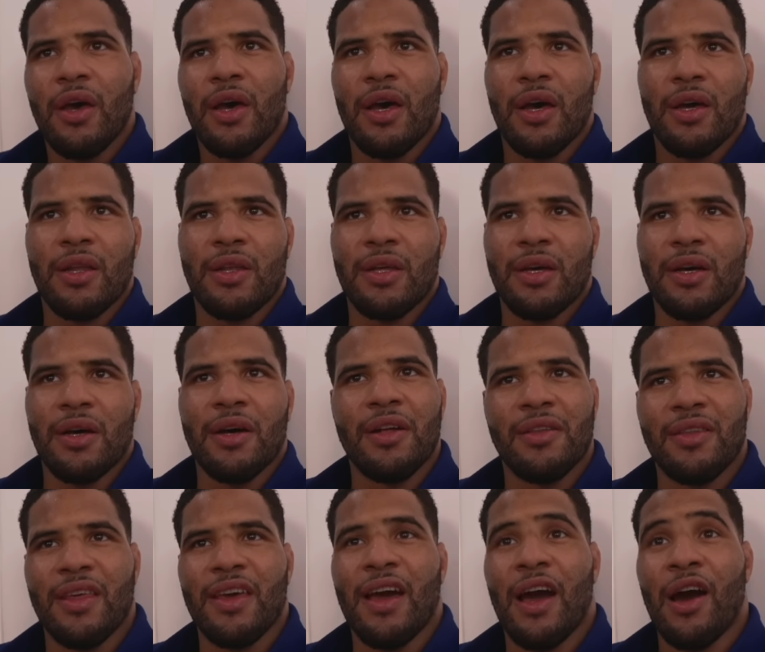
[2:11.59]
and uh,
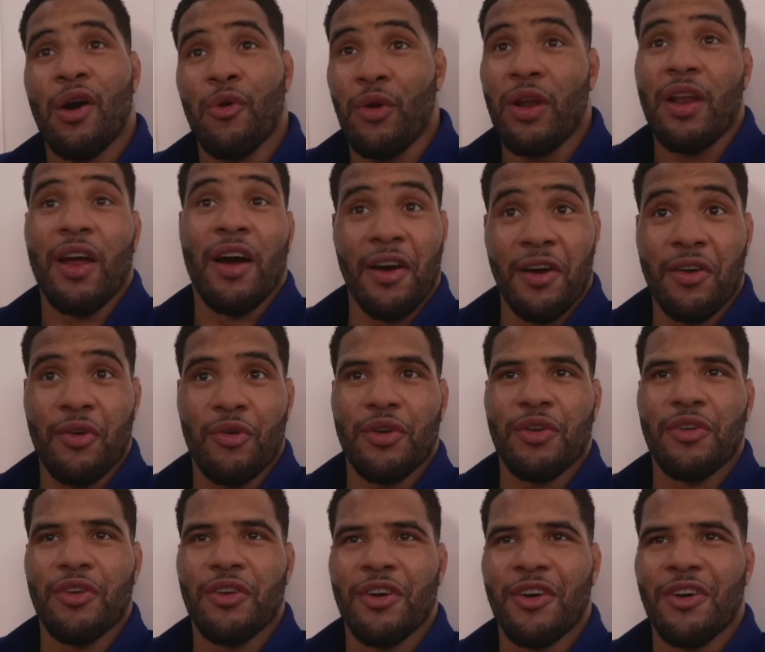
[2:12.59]
they are really hungry,
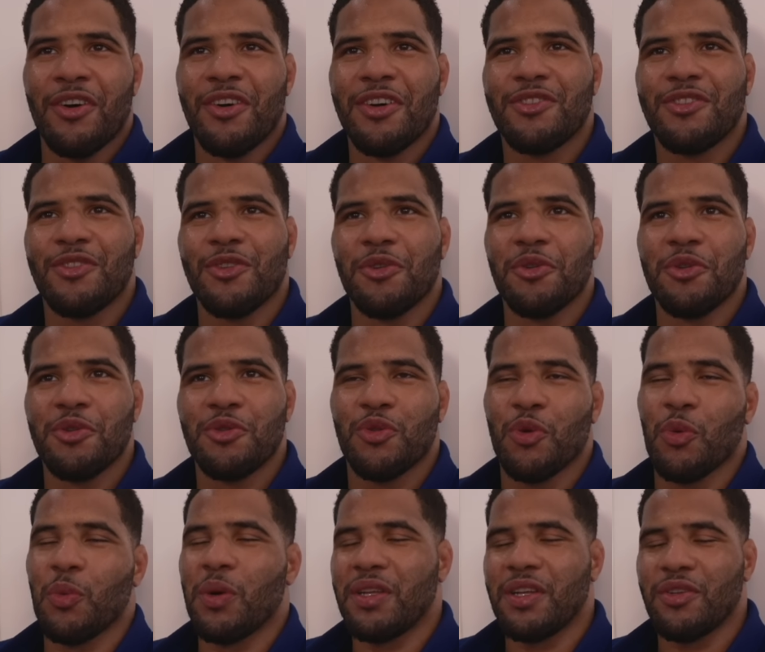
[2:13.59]
you know, to,
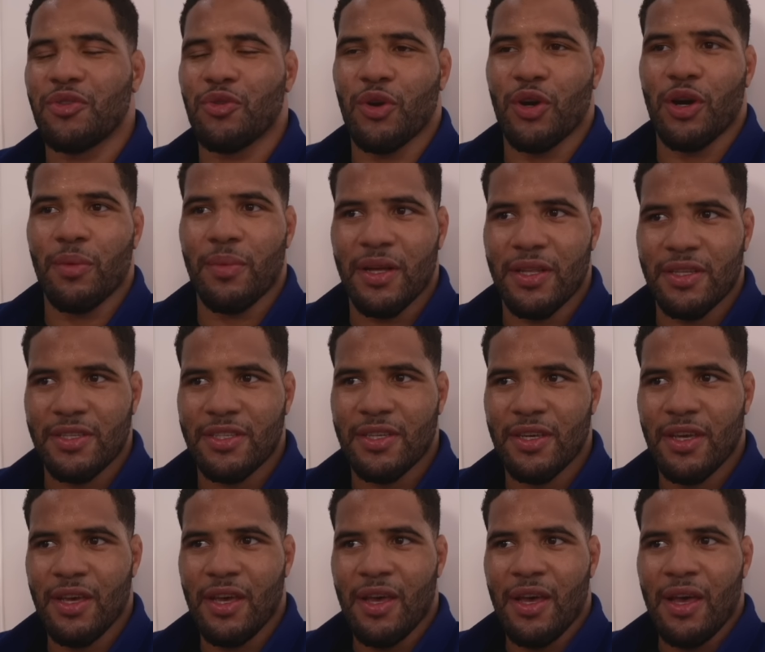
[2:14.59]
to win the tournaments.
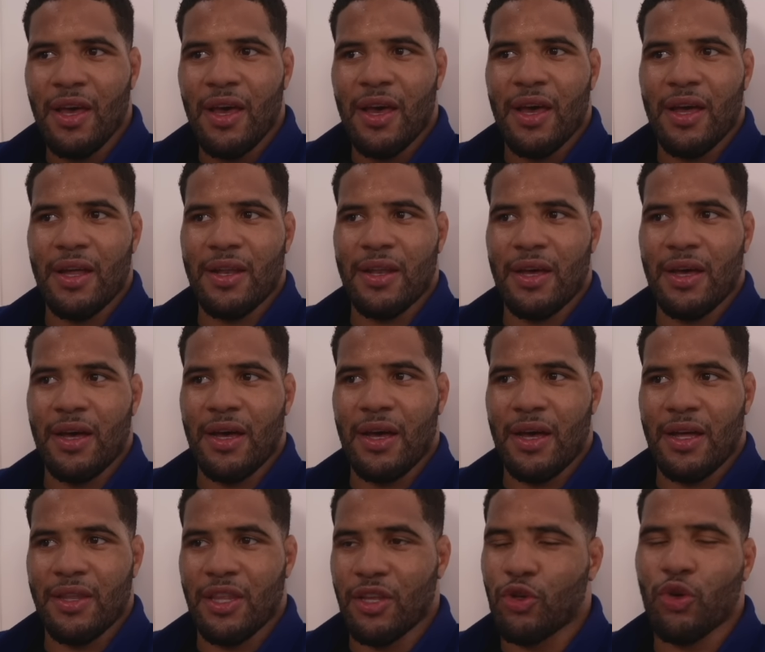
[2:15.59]
And
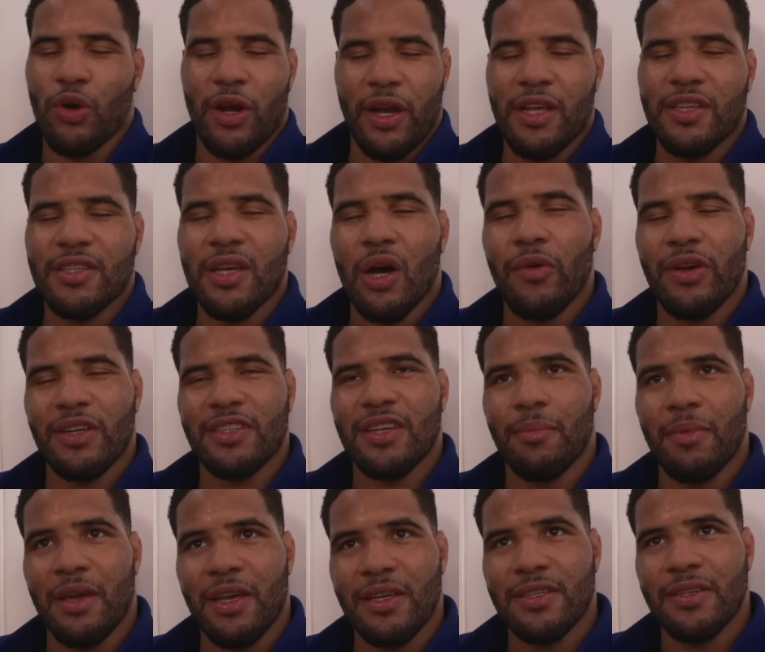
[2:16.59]
uh, the training is always
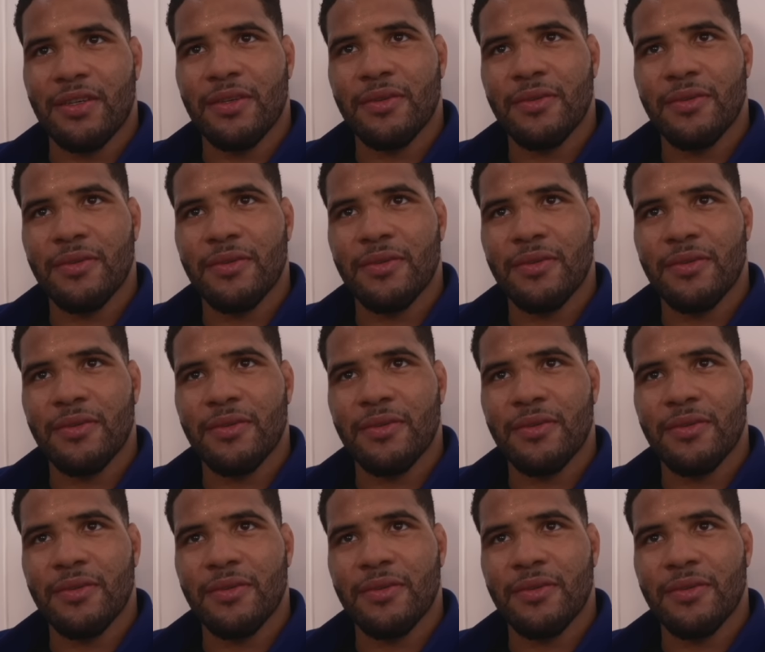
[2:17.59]
amazing.